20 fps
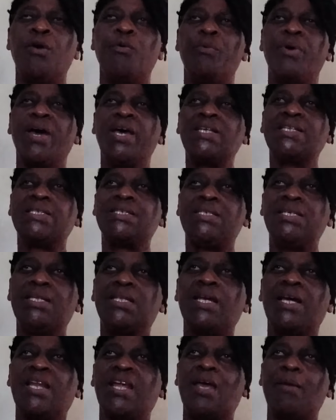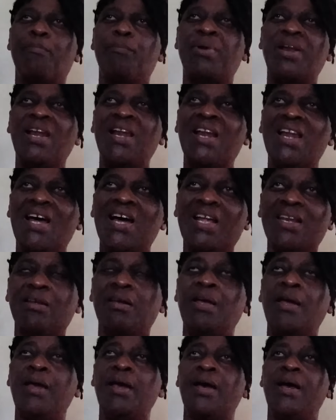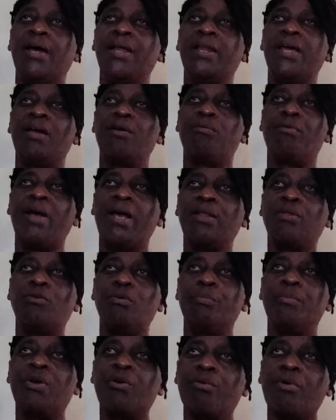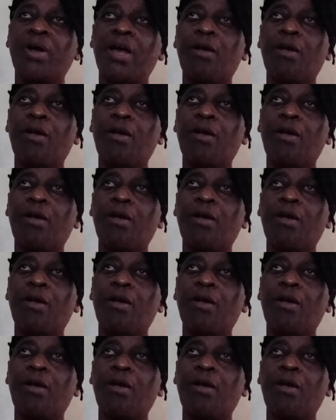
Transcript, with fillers: where I sit and I plan and I write to mirror,